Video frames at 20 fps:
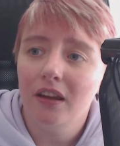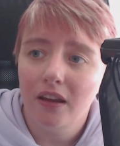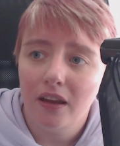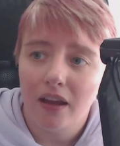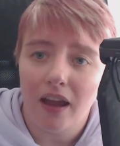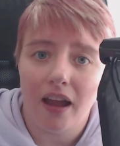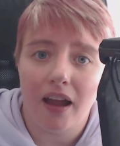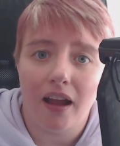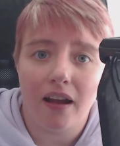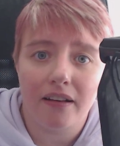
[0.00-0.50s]

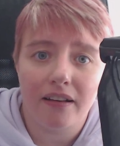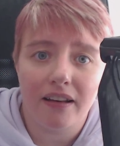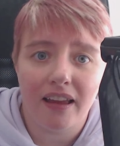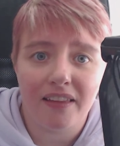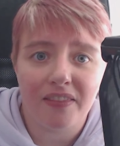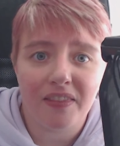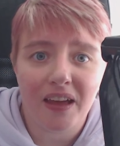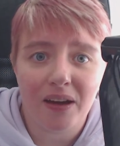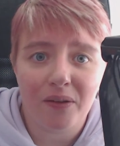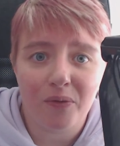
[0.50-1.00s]
and
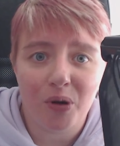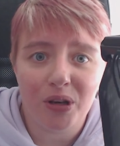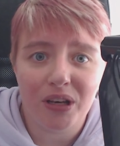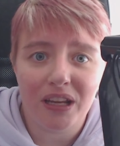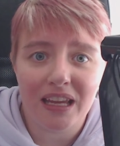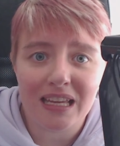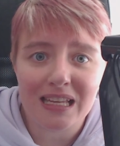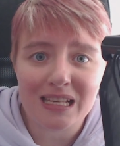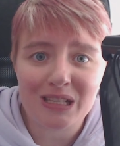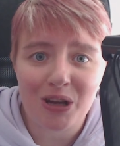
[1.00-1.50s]
that one
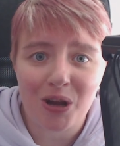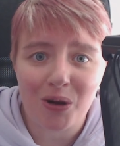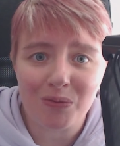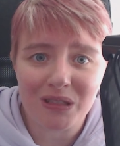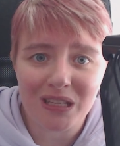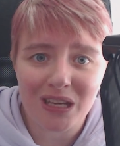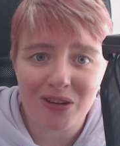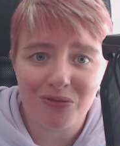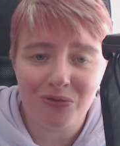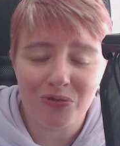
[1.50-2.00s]
is
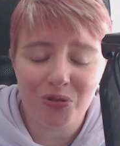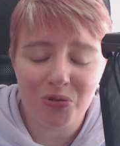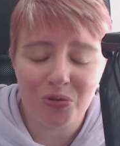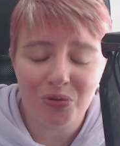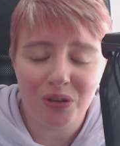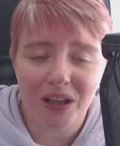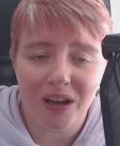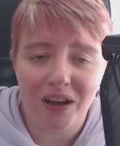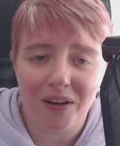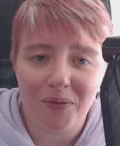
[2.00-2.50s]
update
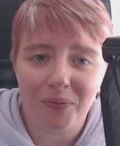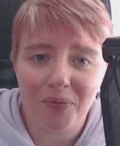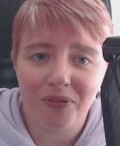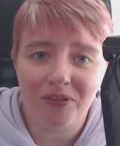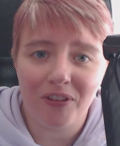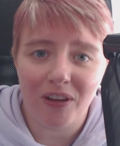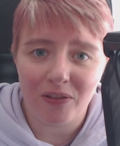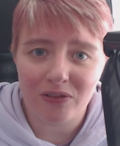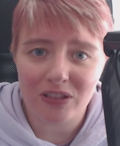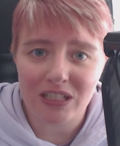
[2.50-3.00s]
roll up
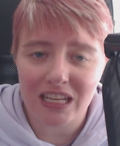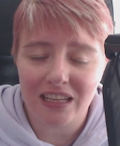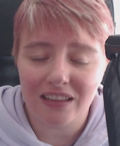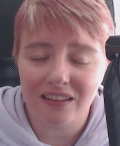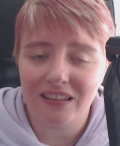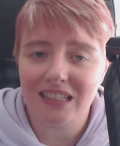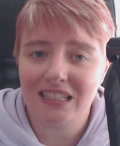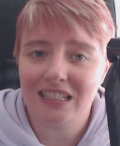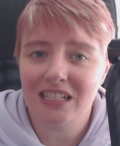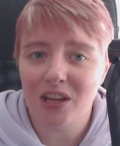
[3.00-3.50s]
50
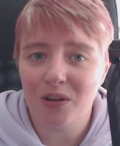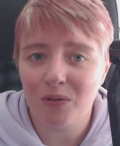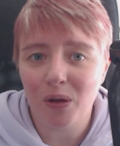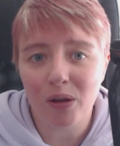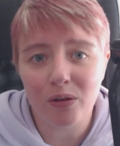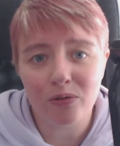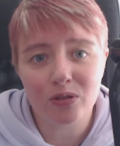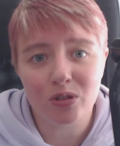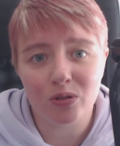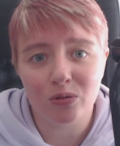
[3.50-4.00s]
that's now
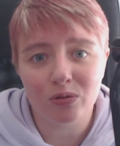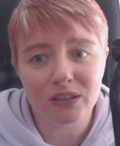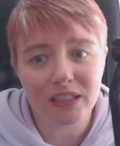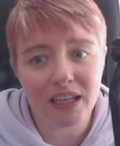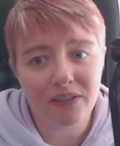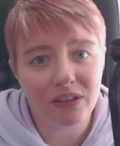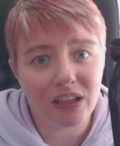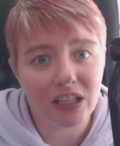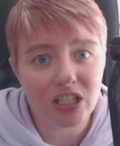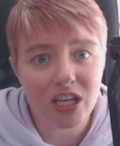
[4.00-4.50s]
out. So
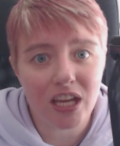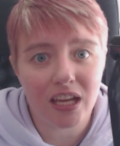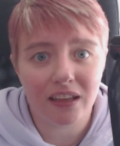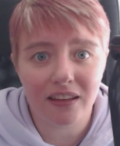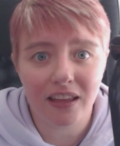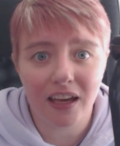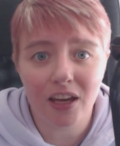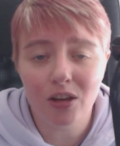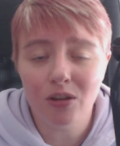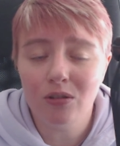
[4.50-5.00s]
definitely check
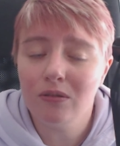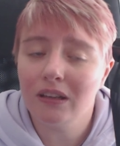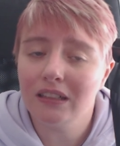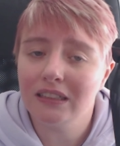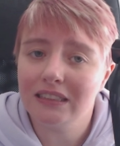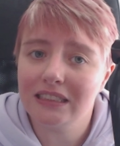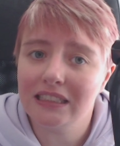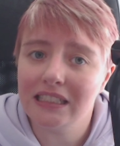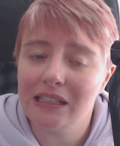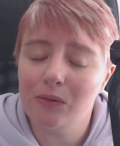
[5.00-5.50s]
that out
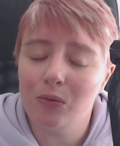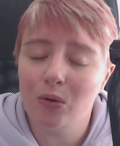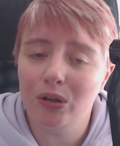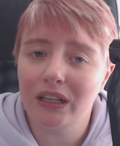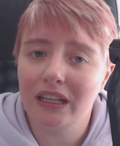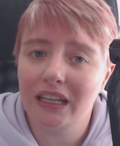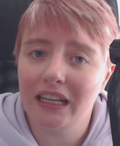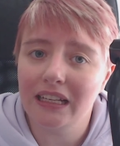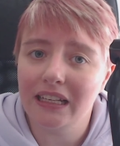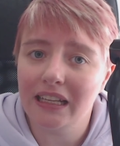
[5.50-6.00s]
and see what
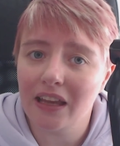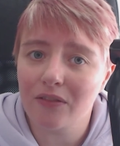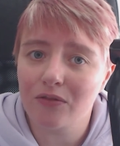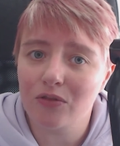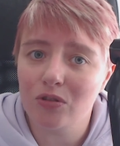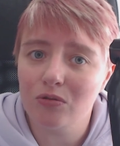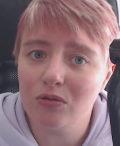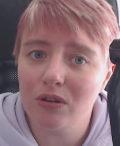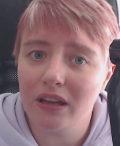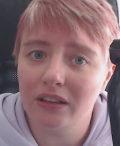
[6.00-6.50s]
it can give
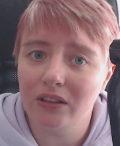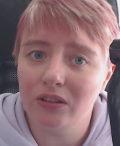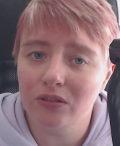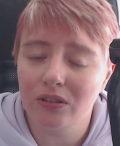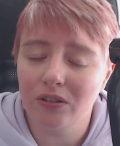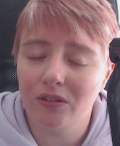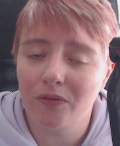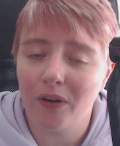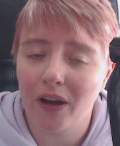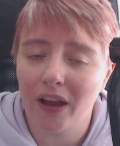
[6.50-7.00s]
you in your
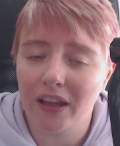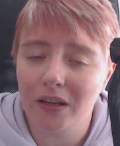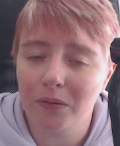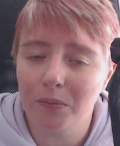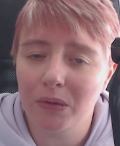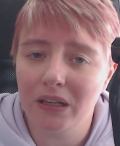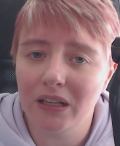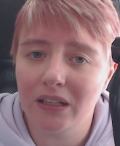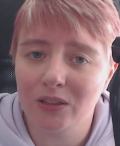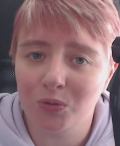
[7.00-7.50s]

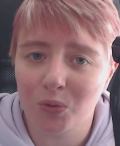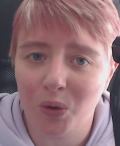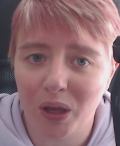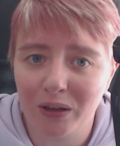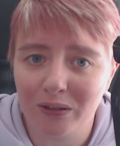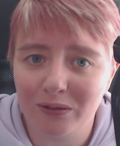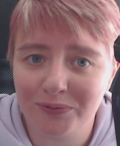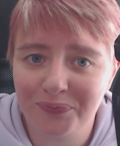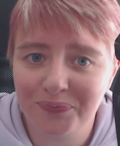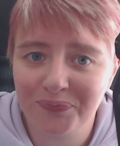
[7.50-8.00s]
environment as
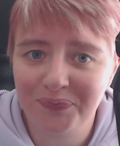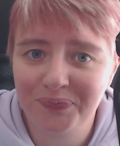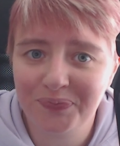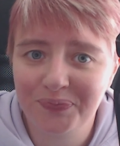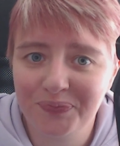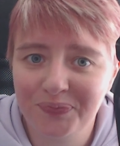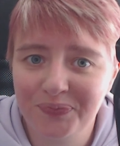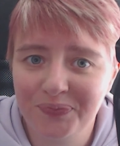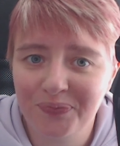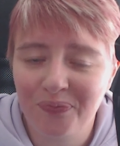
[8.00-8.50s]
well.
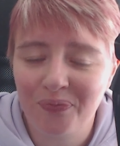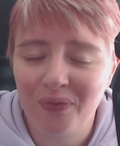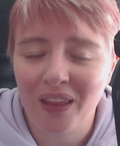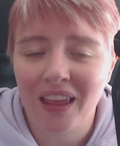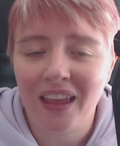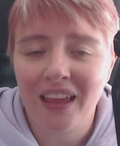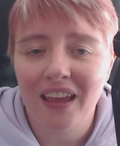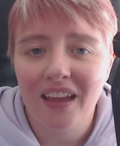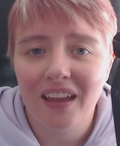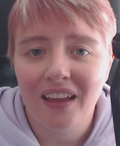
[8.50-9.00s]

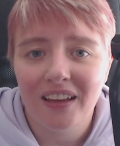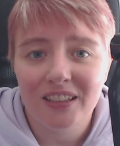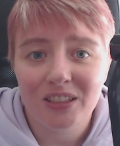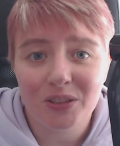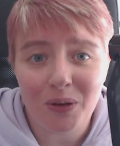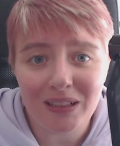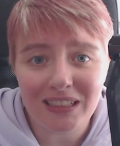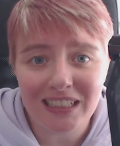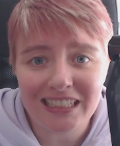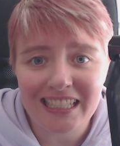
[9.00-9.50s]

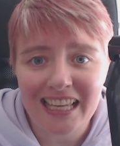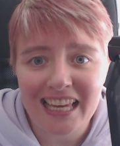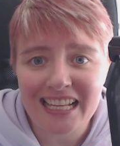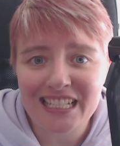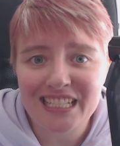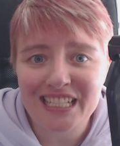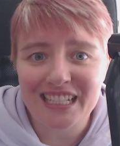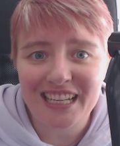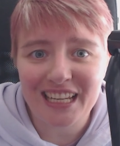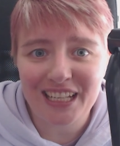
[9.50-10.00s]
So as I
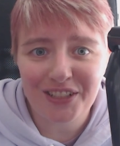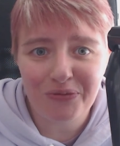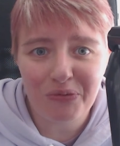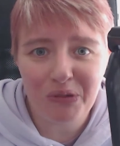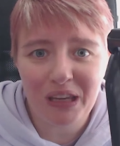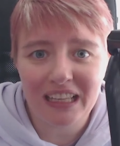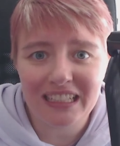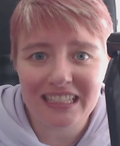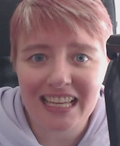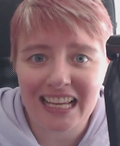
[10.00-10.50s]
said, next
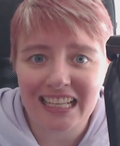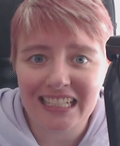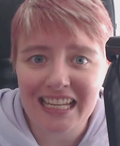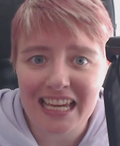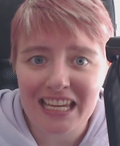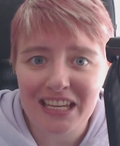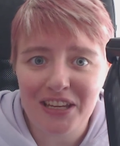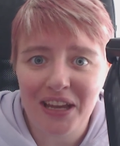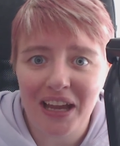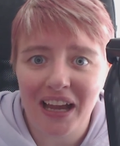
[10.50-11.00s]
week is
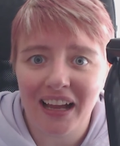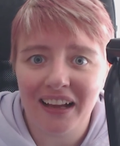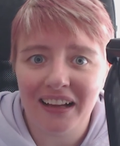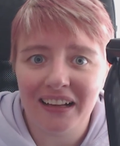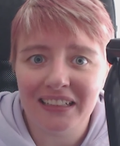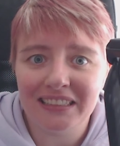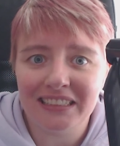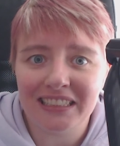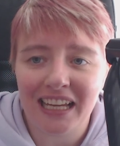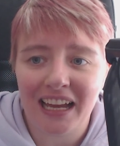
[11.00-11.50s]
Ignite
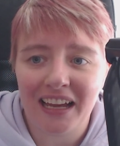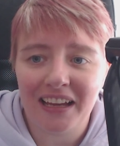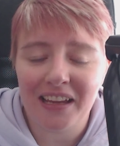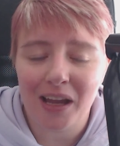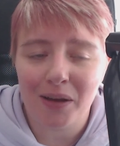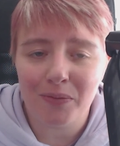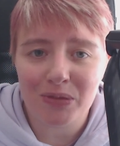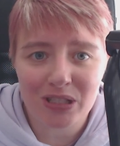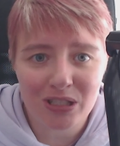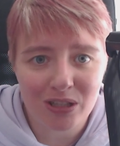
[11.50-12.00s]
and I
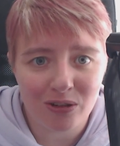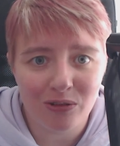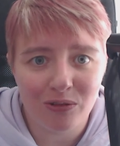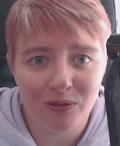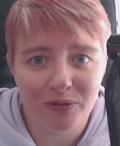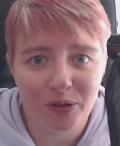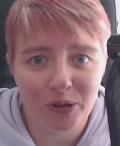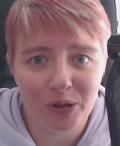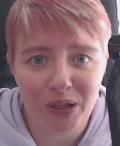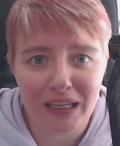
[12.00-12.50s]
am still
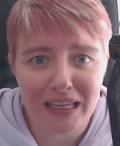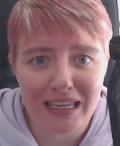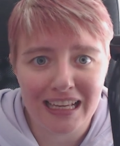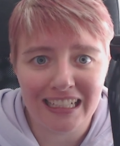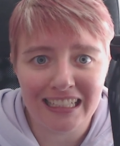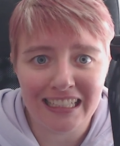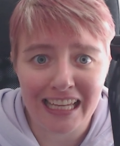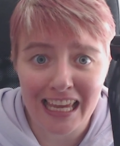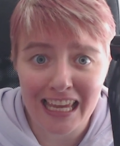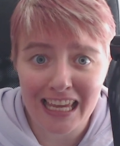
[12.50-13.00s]
fully
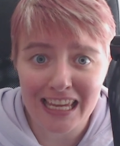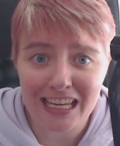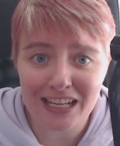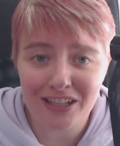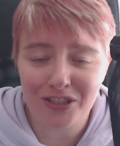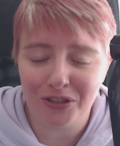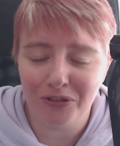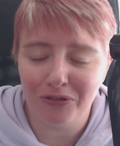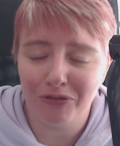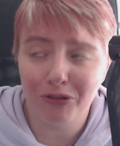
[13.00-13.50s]

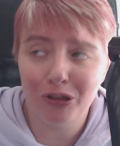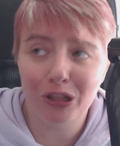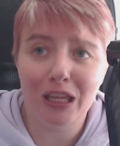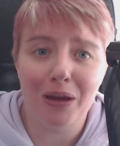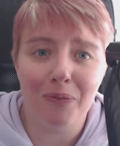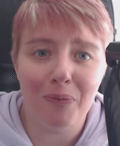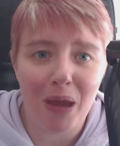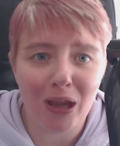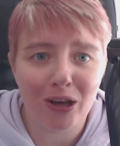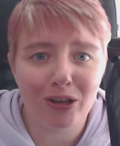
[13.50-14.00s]
engaged and fully
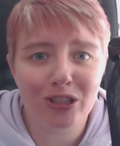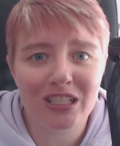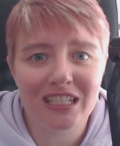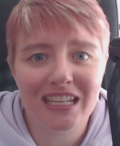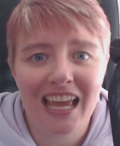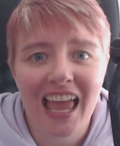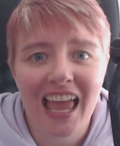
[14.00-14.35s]
immersed